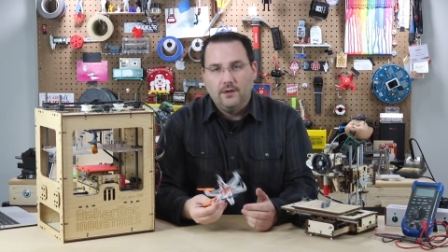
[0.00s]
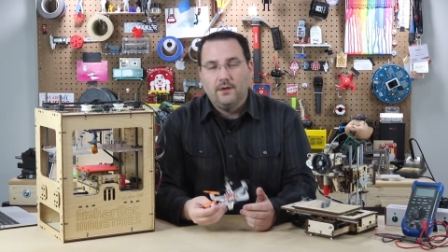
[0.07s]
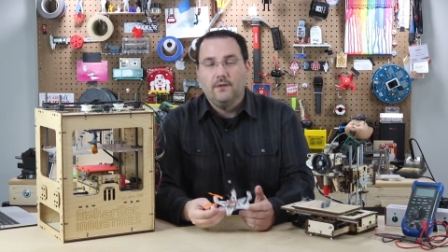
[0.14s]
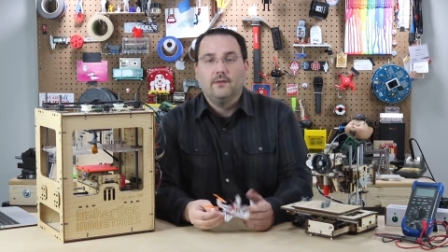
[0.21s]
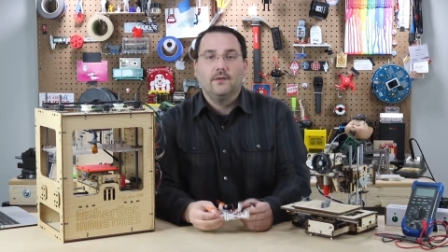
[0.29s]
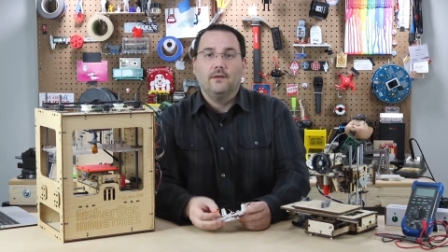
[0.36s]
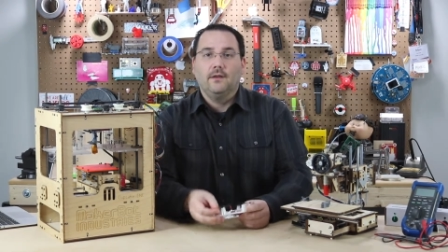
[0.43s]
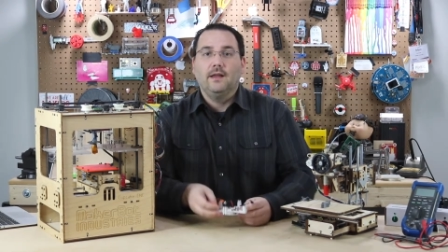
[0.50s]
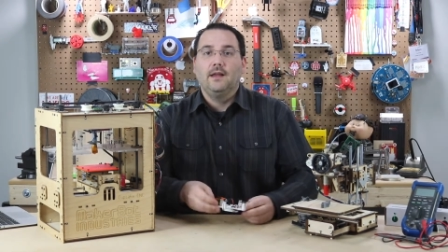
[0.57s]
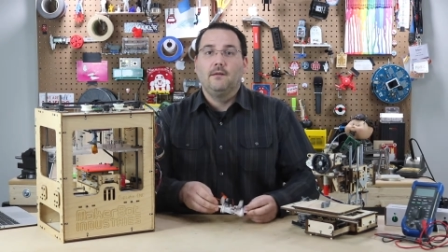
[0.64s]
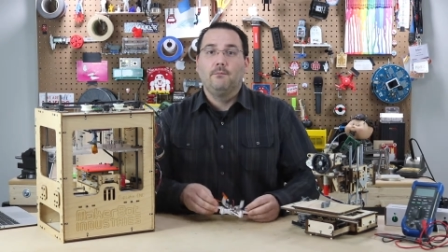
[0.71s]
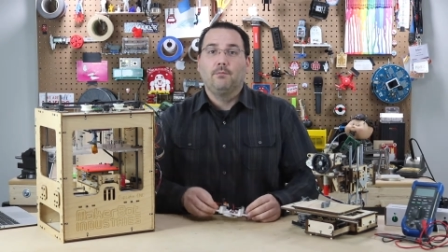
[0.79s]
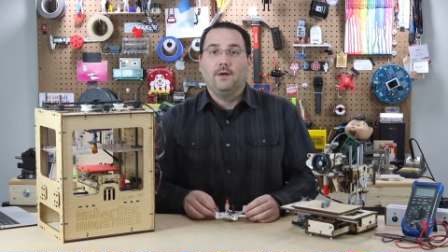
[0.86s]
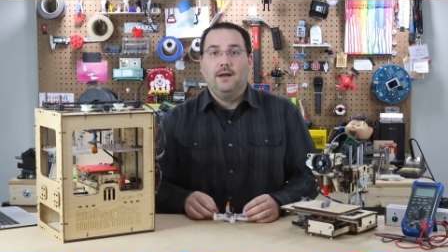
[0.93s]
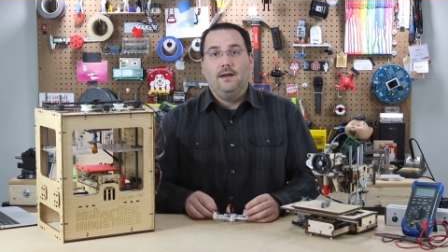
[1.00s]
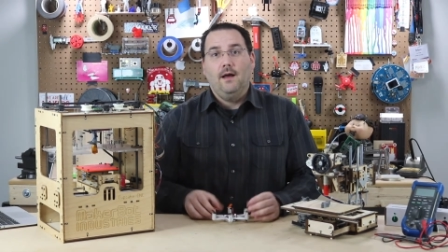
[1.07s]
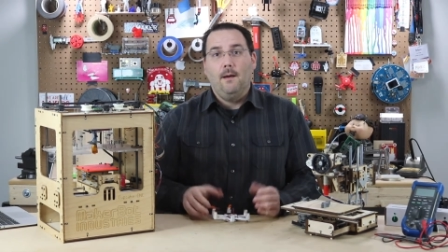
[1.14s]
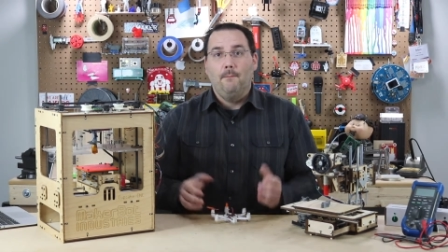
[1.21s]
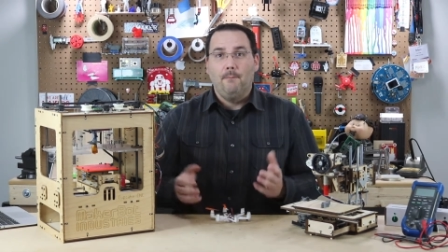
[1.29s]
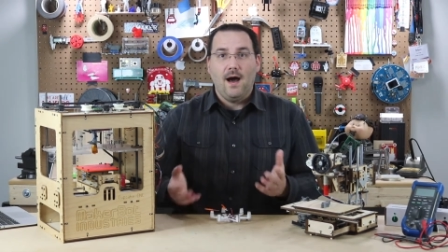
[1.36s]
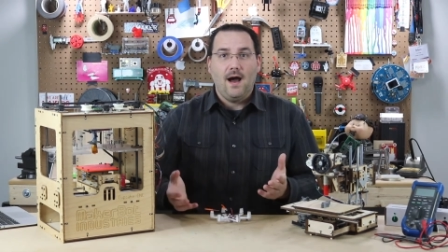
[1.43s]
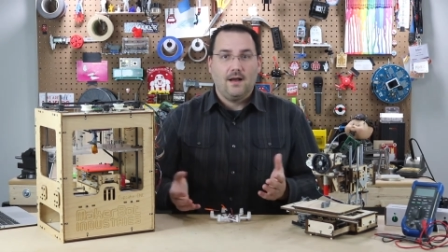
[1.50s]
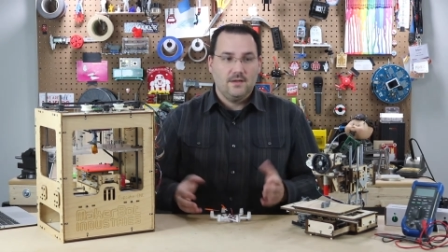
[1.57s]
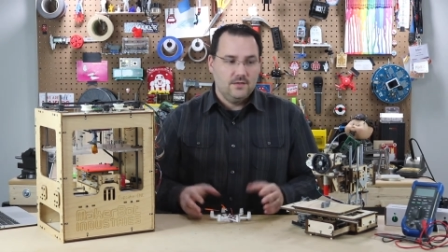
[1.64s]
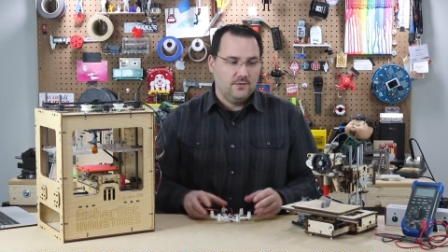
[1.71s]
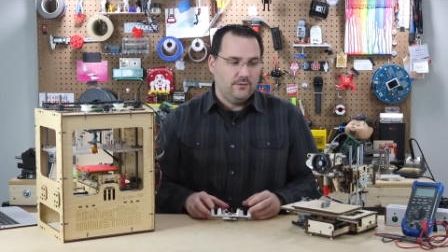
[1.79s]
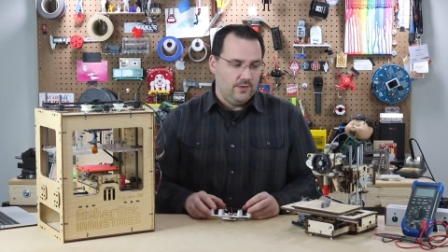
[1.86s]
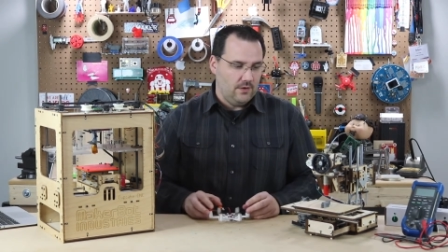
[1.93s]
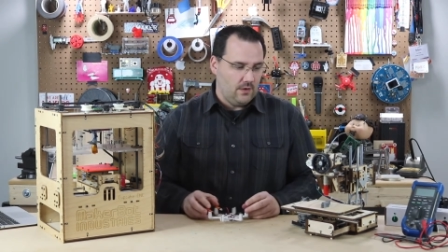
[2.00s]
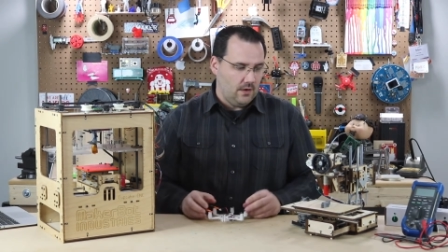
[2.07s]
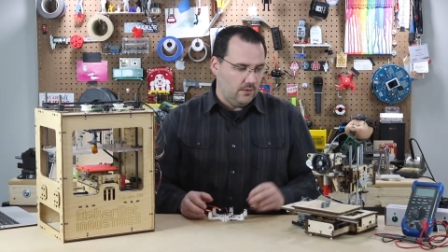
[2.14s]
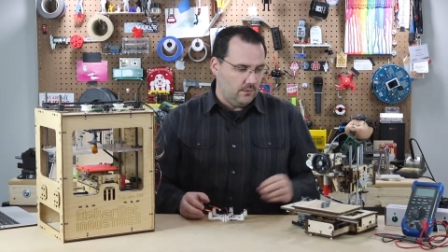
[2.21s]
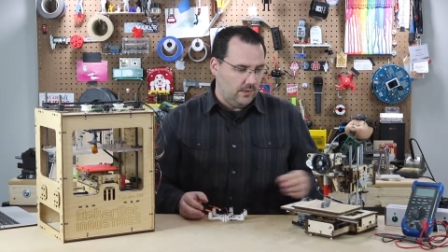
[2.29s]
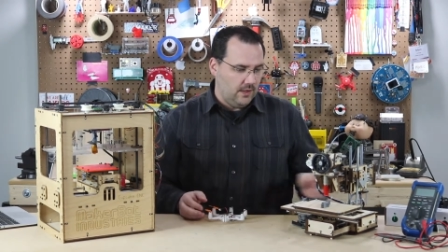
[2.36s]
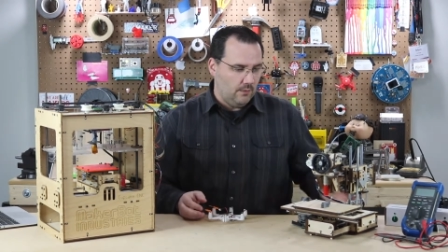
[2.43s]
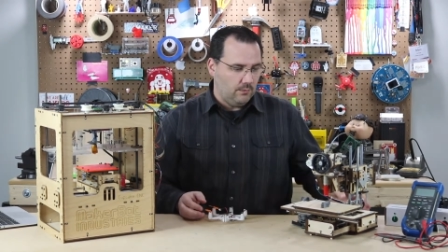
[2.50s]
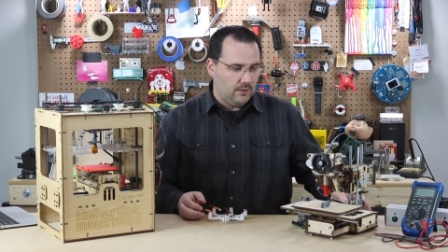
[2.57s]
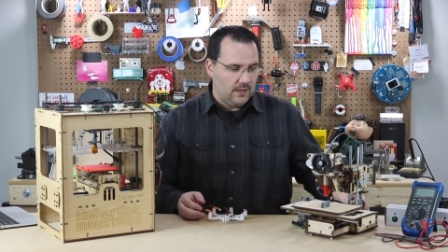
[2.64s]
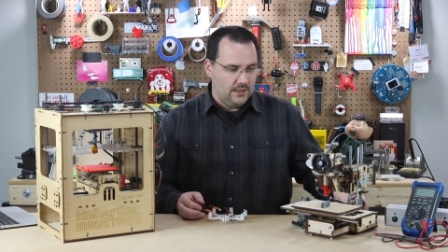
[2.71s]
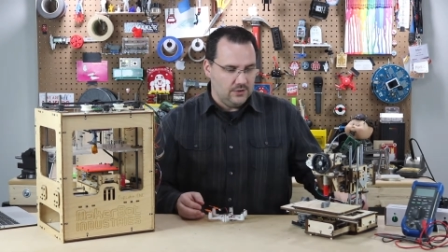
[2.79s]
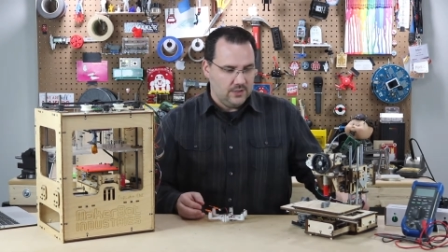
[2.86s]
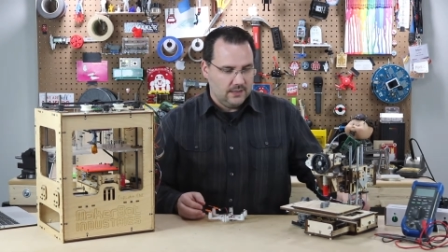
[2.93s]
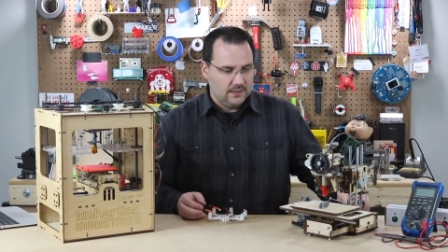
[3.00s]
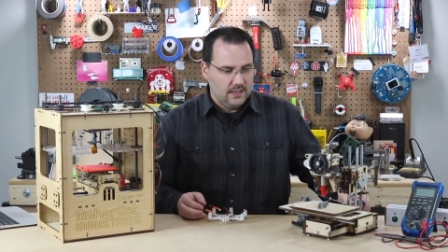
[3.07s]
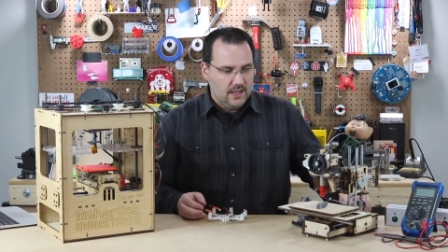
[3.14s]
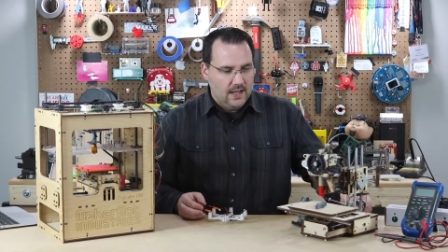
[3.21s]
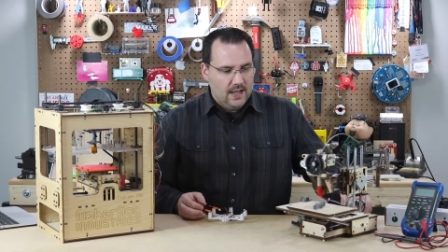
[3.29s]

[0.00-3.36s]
You can certainly print a box for your Arduino project.